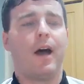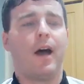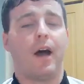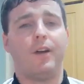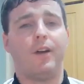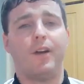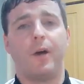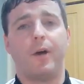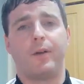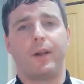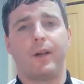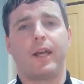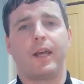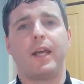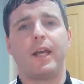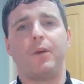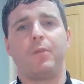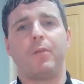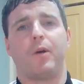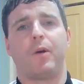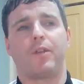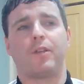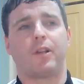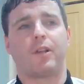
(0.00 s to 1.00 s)
I know that
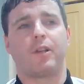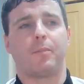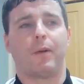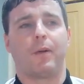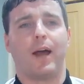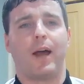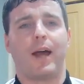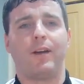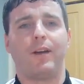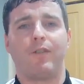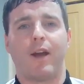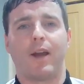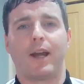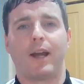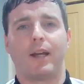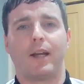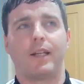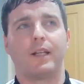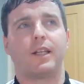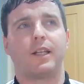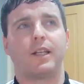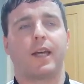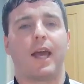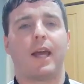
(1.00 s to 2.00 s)
he wants to play
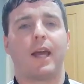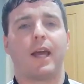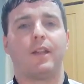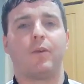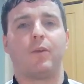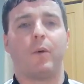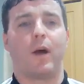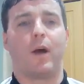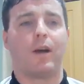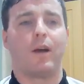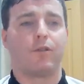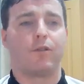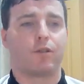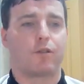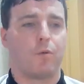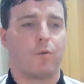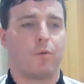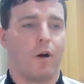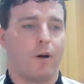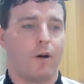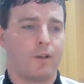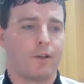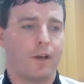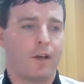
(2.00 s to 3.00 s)
regularly to get in the Wales
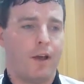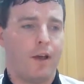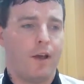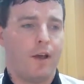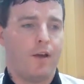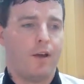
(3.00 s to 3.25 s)
squad